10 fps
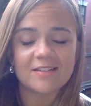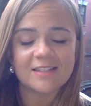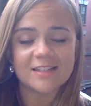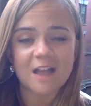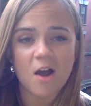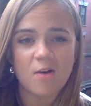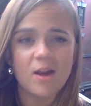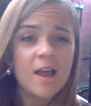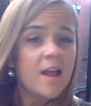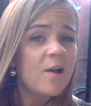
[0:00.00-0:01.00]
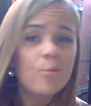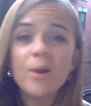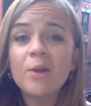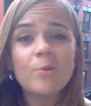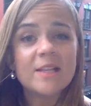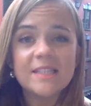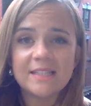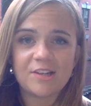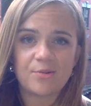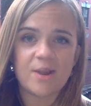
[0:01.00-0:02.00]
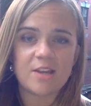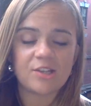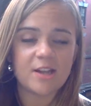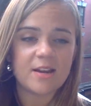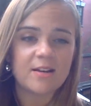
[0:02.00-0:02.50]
So, win-win situation.